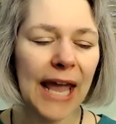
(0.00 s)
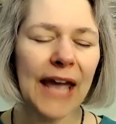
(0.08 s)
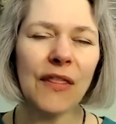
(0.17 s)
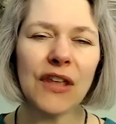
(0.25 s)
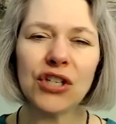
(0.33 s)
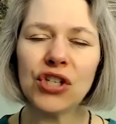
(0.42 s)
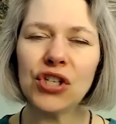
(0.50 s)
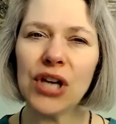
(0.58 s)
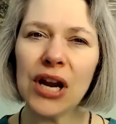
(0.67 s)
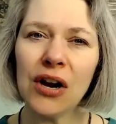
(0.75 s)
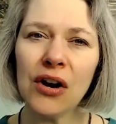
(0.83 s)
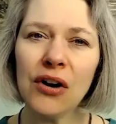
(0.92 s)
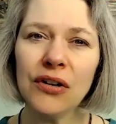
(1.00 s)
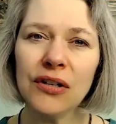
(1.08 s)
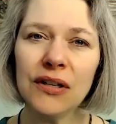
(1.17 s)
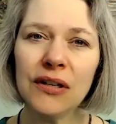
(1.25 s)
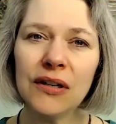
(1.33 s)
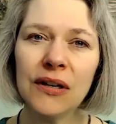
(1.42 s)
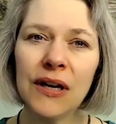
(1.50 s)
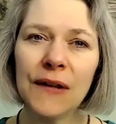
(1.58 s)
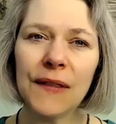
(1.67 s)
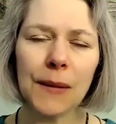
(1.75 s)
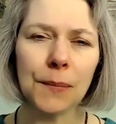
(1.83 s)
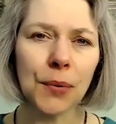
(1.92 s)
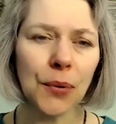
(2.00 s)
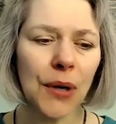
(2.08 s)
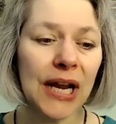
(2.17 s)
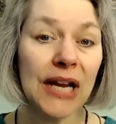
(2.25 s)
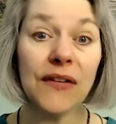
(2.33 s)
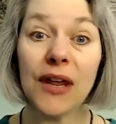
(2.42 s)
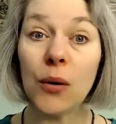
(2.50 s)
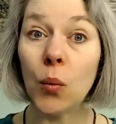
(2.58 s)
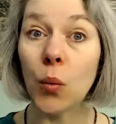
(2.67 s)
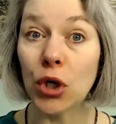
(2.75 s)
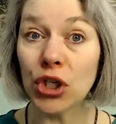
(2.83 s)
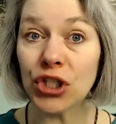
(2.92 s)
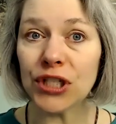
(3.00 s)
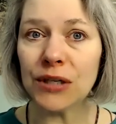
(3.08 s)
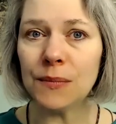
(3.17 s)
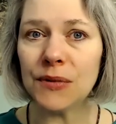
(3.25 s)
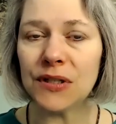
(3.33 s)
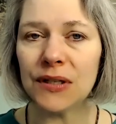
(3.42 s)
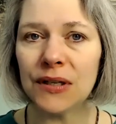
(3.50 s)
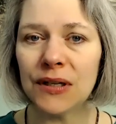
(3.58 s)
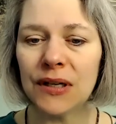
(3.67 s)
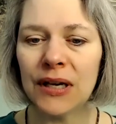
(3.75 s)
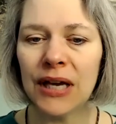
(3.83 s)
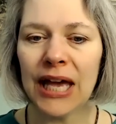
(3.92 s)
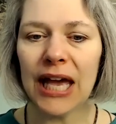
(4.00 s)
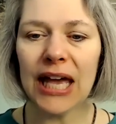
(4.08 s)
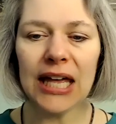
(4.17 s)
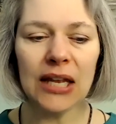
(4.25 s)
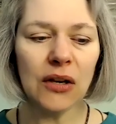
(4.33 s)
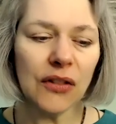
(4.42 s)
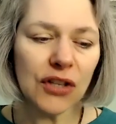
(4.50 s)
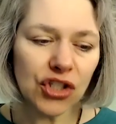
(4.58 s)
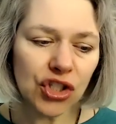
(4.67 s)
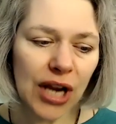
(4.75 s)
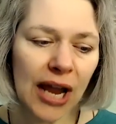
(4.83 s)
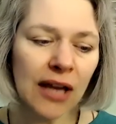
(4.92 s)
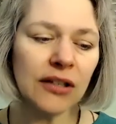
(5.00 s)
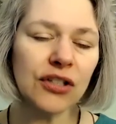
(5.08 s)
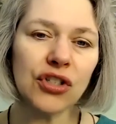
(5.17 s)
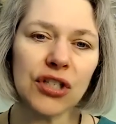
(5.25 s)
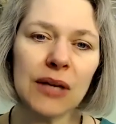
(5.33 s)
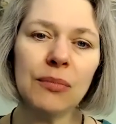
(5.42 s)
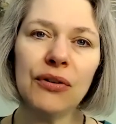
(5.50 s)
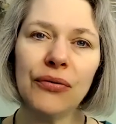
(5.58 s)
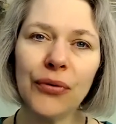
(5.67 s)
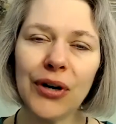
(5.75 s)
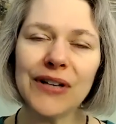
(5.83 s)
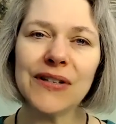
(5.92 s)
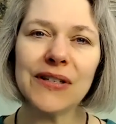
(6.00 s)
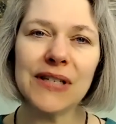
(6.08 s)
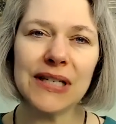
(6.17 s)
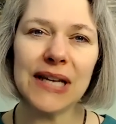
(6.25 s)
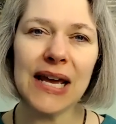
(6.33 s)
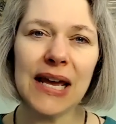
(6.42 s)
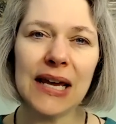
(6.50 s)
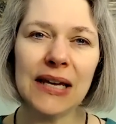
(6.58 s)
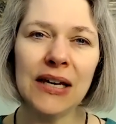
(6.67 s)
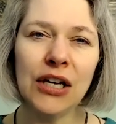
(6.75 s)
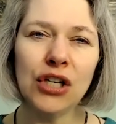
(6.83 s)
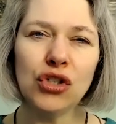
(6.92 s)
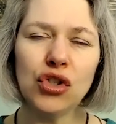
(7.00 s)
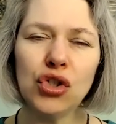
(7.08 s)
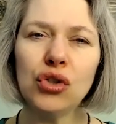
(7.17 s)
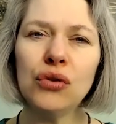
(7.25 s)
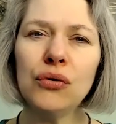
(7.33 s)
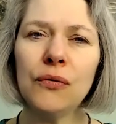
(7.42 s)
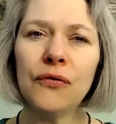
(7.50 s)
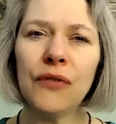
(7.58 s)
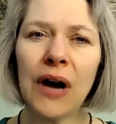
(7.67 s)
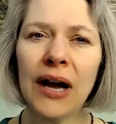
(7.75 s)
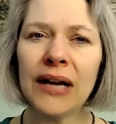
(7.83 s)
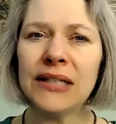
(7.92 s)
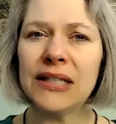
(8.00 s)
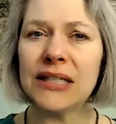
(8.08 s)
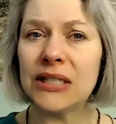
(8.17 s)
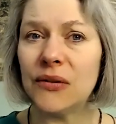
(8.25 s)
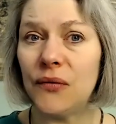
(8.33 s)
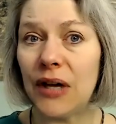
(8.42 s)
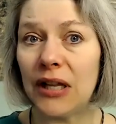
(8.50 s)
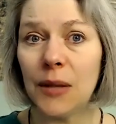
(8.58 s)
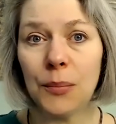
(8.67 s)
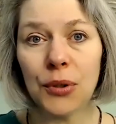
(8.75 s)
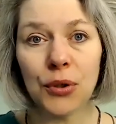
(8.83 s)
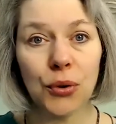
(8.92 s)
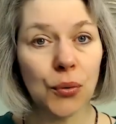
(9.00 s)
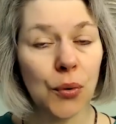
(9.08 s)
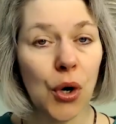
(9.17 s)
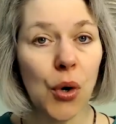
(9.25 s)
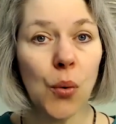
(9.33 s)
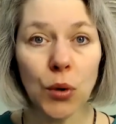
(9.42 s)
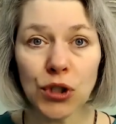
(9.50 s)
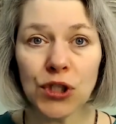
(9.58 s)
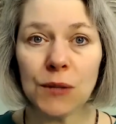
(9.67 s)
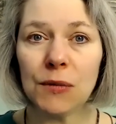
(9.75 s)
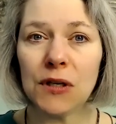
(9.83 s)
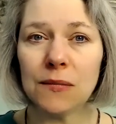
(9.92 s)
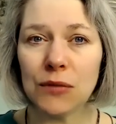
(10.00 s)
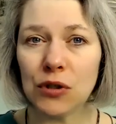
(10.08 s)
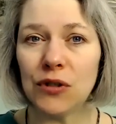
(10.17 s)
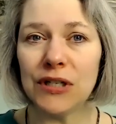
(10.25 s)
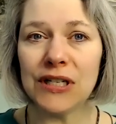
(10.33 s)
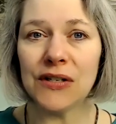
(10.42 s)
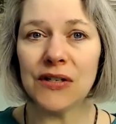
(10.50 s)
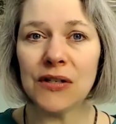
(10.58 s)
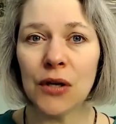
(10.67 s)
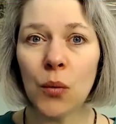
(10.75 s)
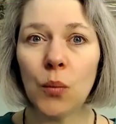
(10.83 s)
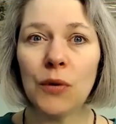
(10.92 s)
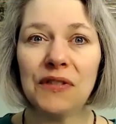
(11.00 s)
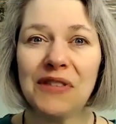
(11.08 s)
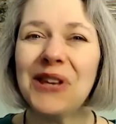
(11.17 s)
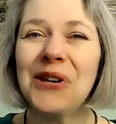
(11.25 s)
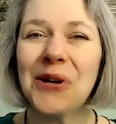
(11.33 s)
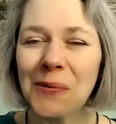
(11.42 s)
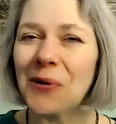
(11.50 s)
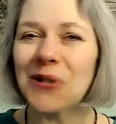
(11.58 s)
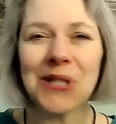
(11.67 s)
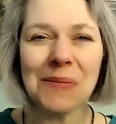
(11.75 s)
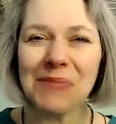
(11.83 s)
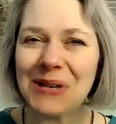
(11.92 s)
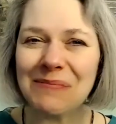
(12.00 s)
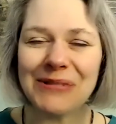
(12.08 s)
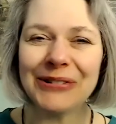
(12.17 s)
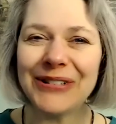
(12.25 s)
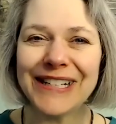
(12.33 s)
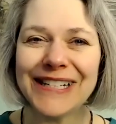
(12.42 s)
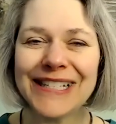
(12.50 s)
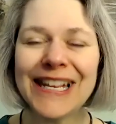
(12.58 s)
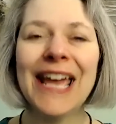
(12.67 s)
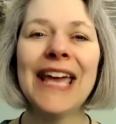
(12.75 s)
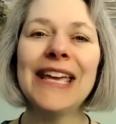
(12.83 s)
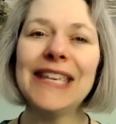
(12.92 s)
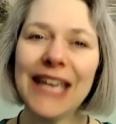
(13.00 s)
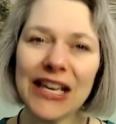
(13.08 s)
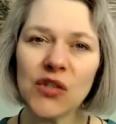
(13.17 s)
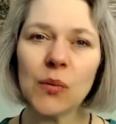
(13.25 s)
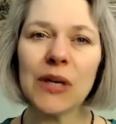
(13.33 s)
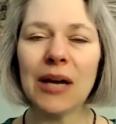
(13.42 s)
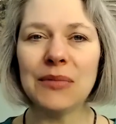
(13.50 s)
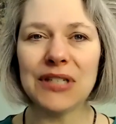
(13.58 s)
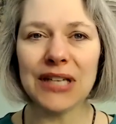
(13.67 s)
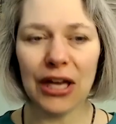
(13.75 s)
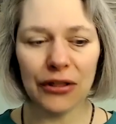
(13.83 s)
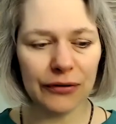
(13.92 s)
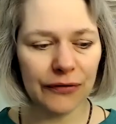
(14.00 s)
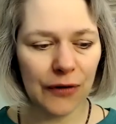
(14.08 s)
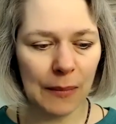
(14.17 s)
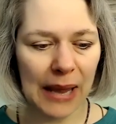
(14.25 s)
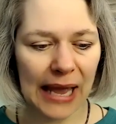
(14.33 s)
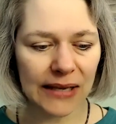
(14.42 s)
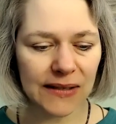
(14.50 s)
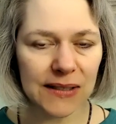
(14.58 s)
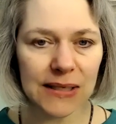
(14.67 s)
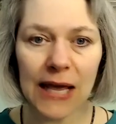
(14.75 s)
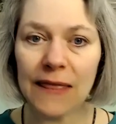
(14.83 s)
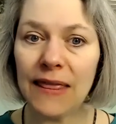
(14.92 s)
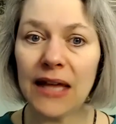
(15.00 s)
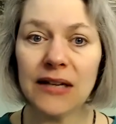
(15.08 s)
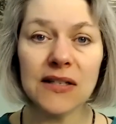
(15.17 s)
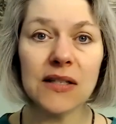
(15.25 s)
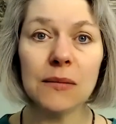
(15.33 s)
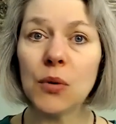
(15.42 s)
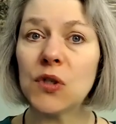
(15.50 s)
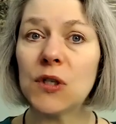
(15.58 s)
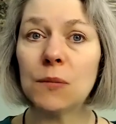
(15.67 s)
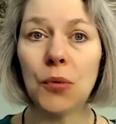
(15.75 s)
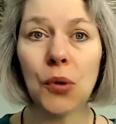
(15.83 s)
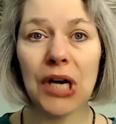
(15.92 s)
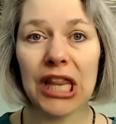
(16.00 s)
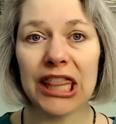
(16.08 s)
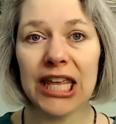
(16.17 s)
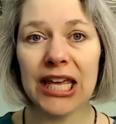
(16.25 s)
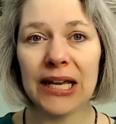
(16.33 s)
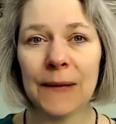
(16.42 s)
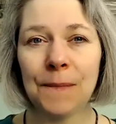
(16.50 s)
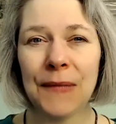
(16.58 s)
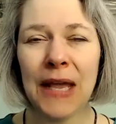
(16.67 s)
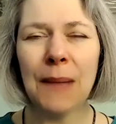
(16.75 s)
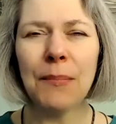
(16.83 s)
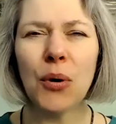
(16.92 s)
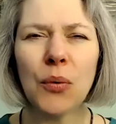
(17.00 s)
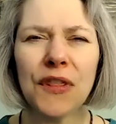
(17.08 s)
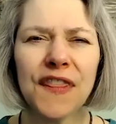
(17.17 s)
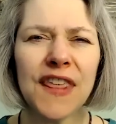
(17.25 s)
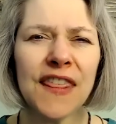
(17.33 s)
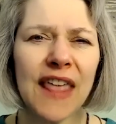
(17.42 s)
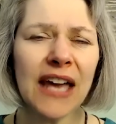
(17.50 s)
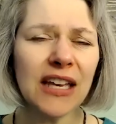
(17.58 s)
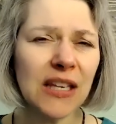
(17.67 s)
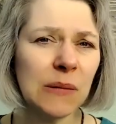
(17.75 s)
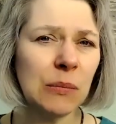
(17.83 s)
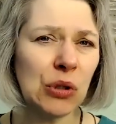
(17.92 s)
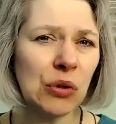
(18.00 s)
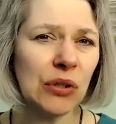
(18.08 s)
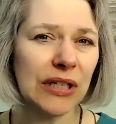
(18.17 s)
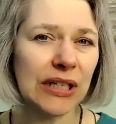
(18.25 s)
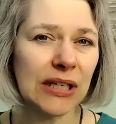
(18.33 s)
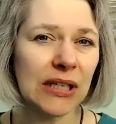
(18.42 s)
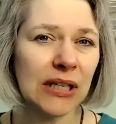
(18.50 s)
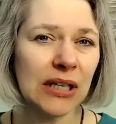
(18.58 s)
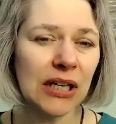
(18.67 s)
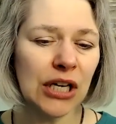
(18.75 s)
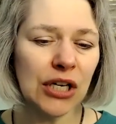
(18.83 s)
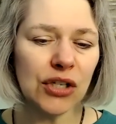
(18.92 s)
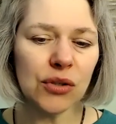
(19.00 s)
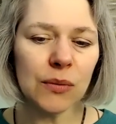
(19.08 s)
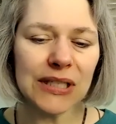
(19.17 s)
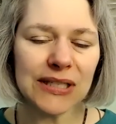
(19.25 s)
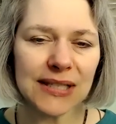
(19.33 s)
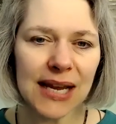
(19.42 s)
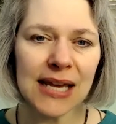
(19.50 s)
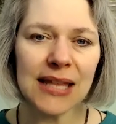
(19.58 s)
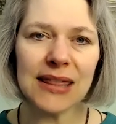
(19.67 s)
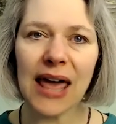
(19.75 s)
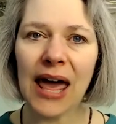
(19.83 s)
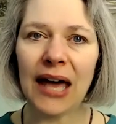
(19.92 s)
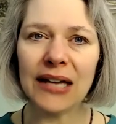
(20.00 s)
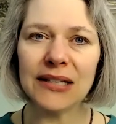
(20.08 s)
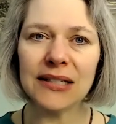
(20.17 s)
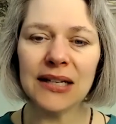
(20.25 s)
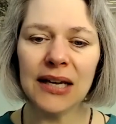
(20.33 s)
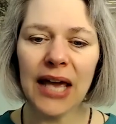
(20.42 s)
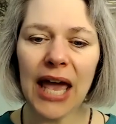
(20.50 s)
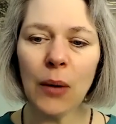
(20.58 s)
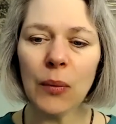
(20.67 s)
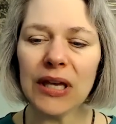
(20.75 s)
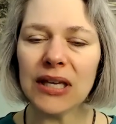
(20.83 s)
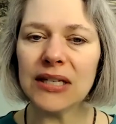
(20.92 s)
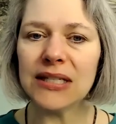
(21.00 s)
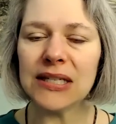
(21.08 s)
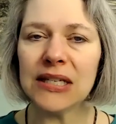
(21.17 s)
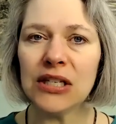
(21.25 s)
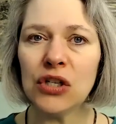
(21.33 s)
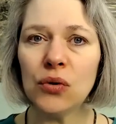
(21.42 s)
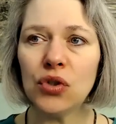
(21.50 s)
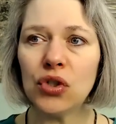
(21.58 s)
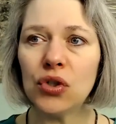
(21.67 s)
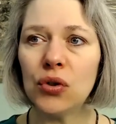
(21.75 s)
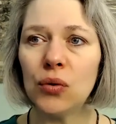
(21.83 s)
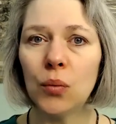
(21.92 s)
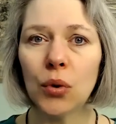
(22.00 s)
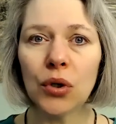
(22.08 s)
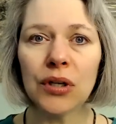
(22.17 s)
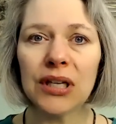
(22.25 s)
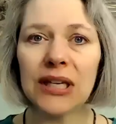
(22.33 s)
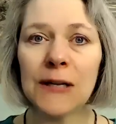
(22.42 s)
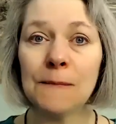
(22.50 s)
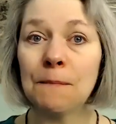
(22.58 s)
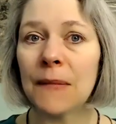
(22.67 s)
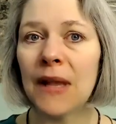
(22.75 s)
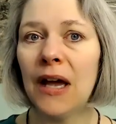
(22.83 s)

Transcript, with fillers: And they shared, they prayed, they worshiped. And the challenge can be for us today do you find and develop and grow worship communities within your worship communities? Yes, we come together for Mass, and that is the most important thing. But within that community, do we take that and we continue to work in?